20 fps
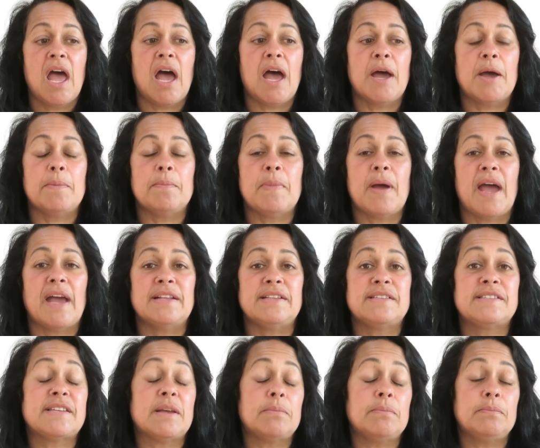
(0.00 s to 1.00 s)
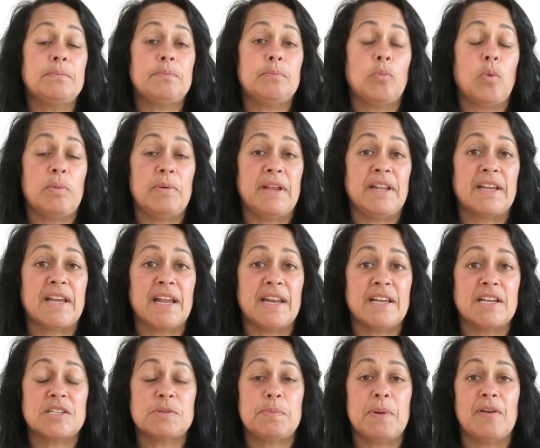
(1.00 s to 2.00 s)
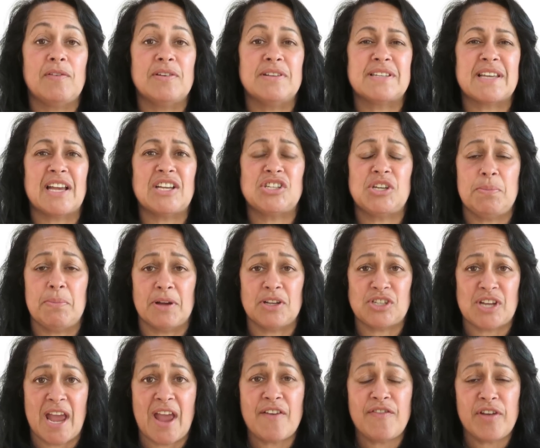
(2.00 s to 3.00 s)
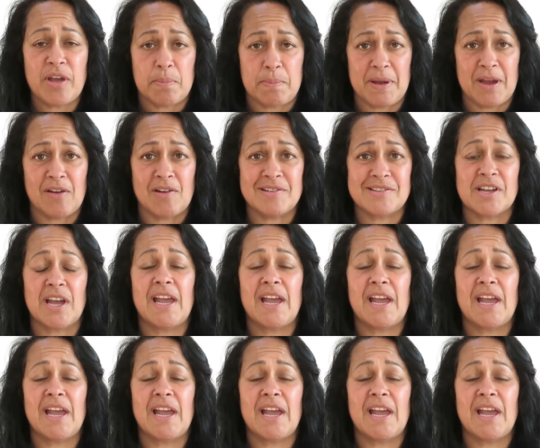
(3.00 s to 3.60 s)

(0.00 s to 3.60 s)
and some women can experience actually much heavier periods.